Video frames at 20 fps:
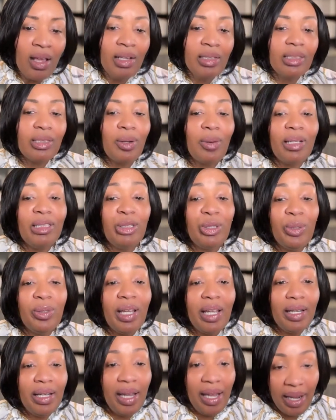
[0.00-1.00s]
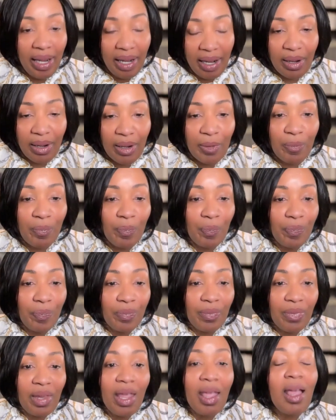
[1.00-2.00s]
So as you can hear,
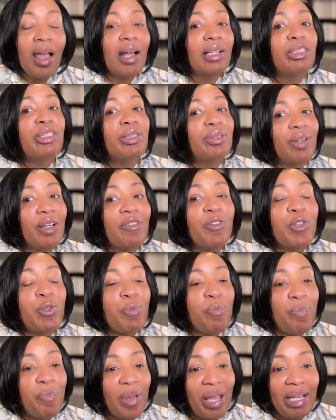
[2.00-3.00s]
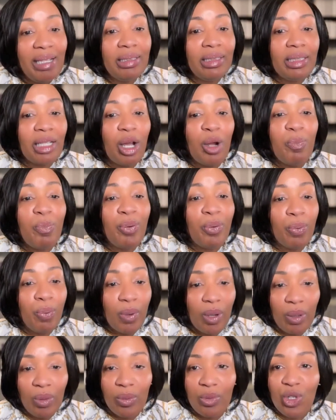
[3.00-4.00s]
a strengths-based
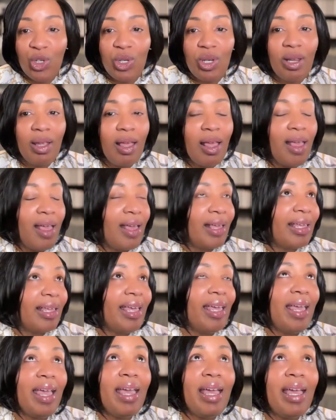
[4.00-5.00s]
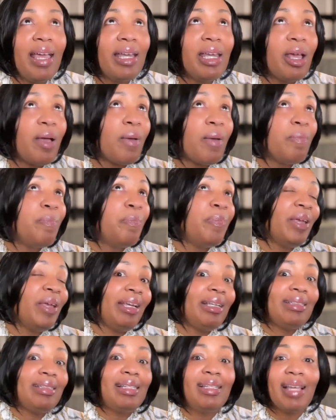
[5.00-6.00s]
approach can
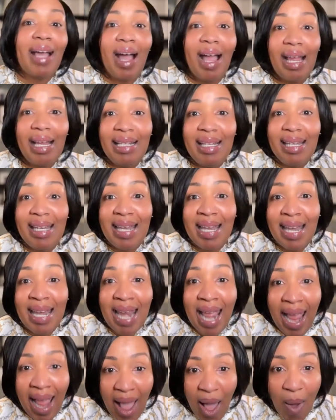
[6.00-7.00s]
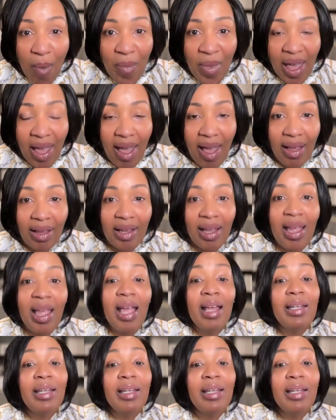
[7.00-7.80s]
be dynamic.